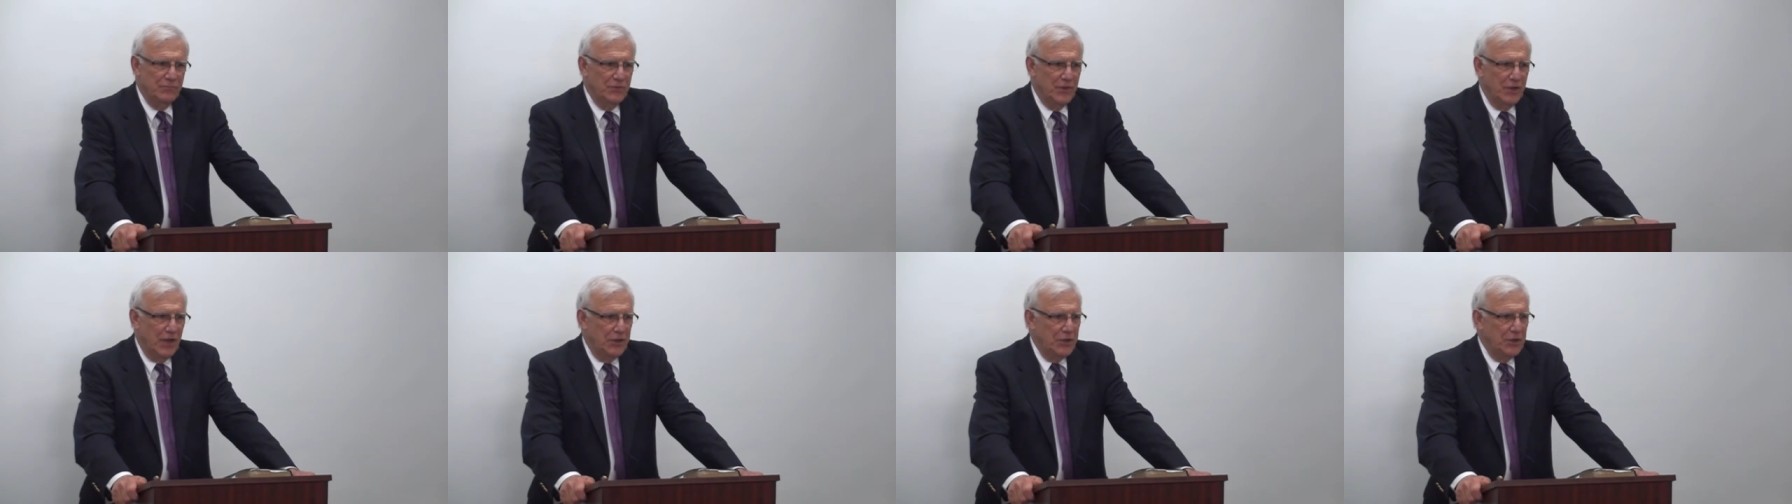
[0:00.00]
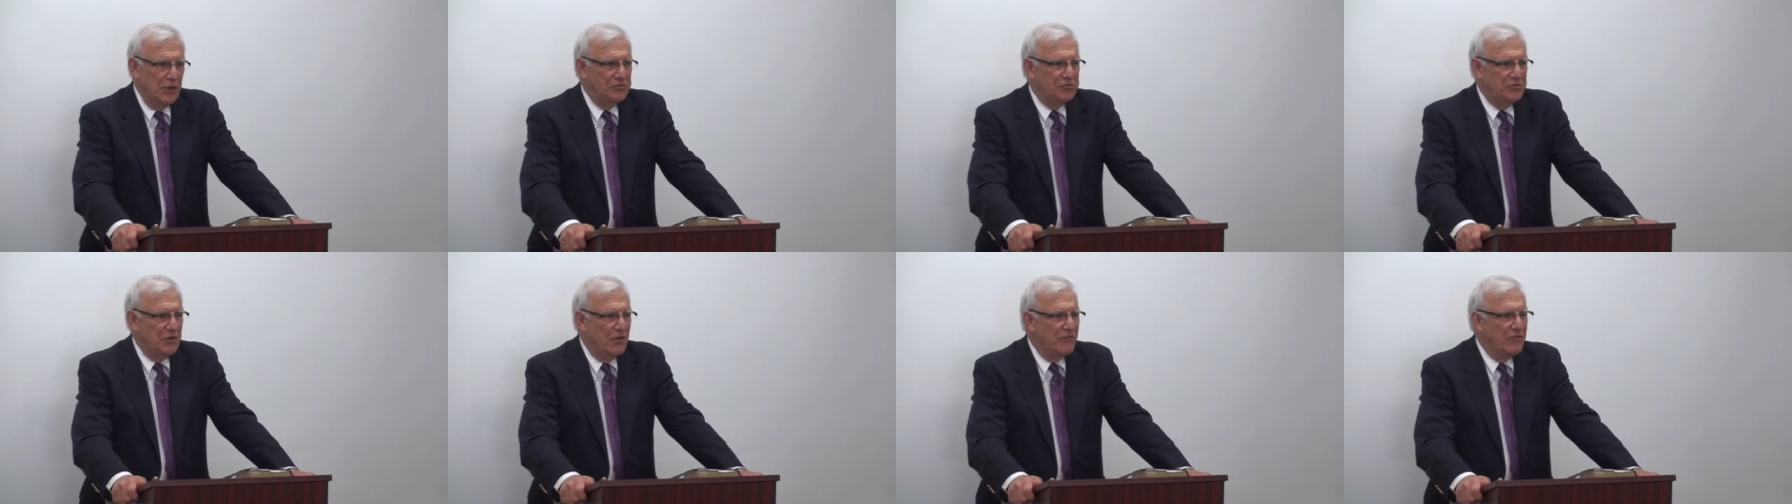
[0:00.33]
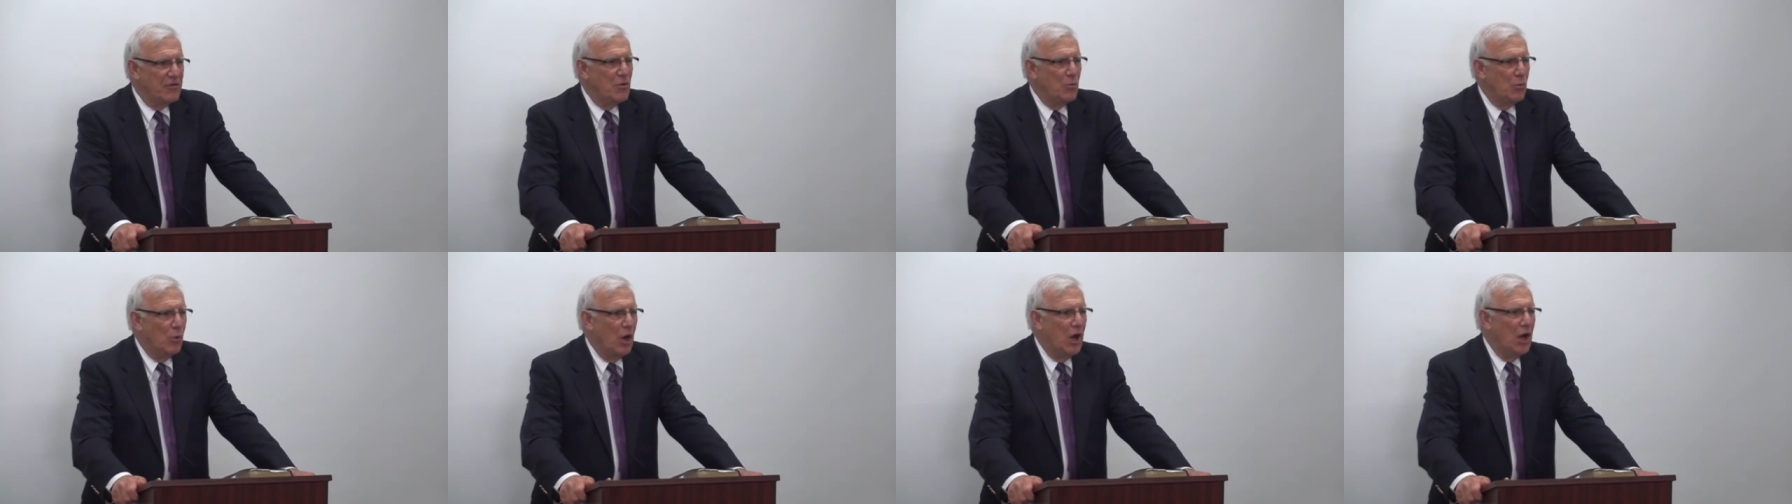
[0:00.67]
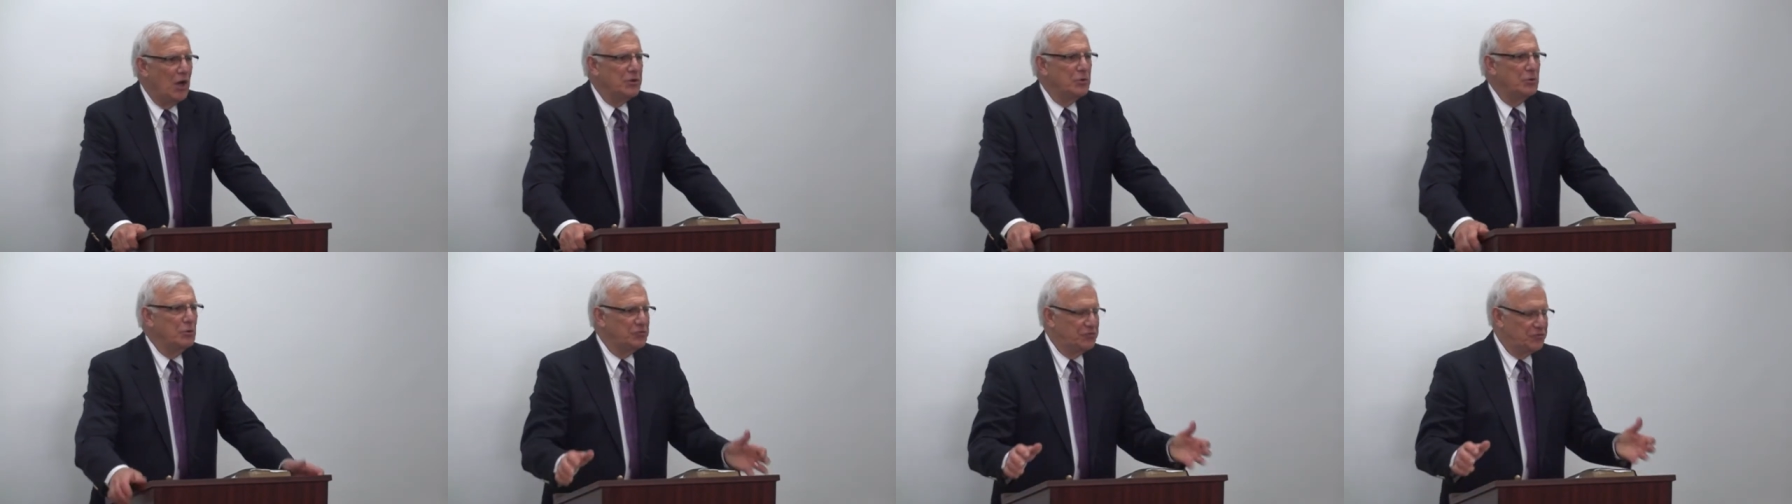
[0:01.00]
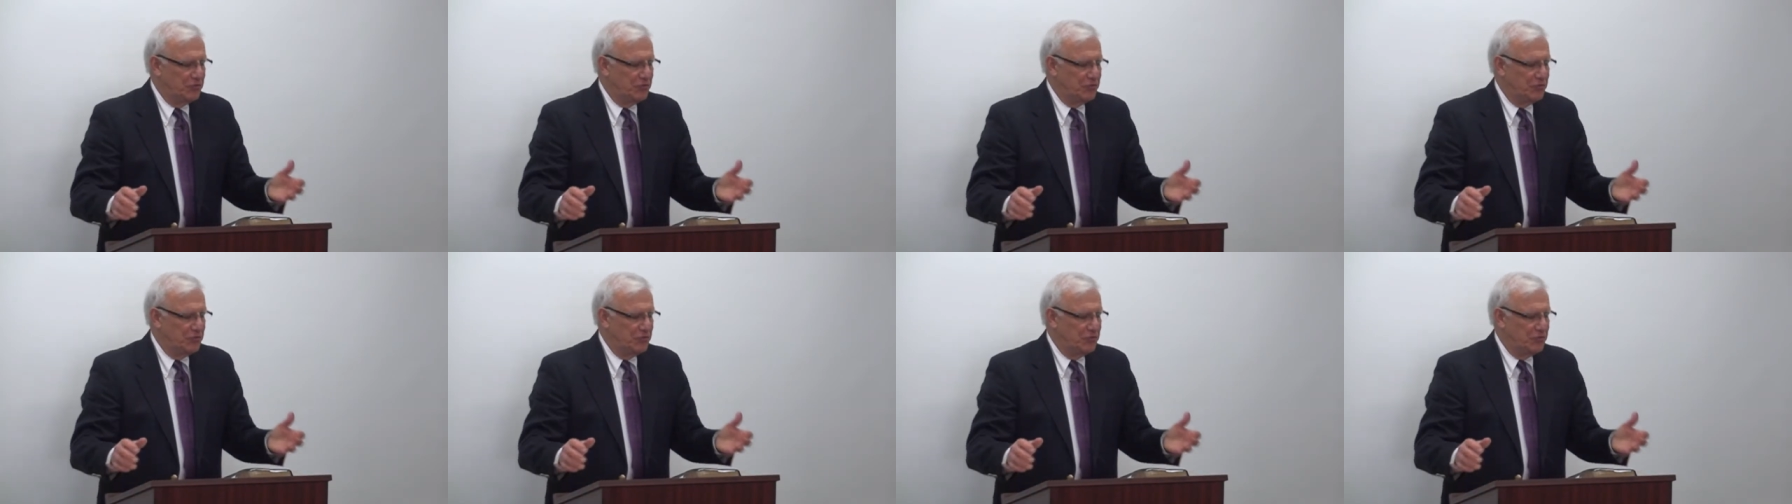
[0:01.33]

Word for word: that is, everyone who